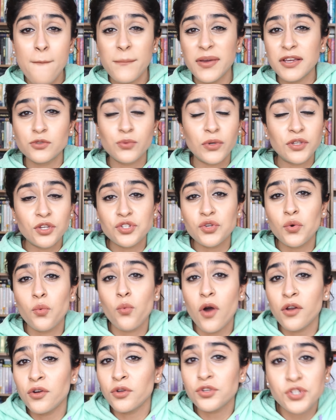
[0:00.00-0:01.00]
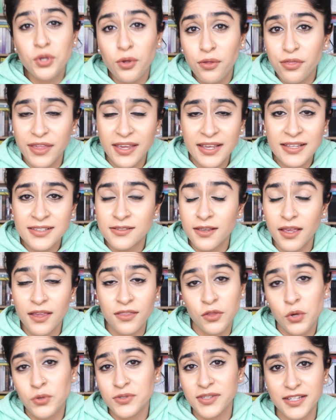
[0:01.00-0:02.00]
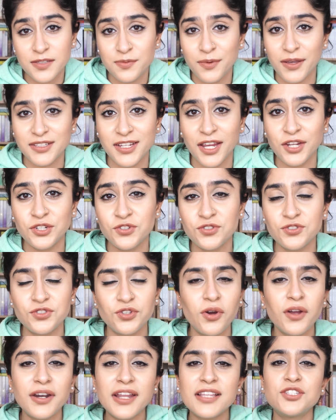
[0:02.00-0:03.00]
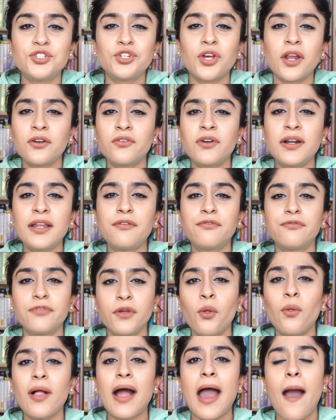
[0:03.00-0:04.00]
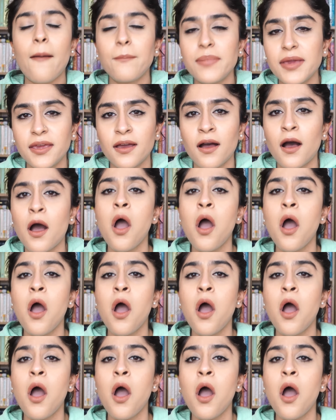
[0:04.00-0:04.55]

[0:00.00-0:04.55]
Because when you do 1 or 2 things in those expectations, you're gonna generally feel happier.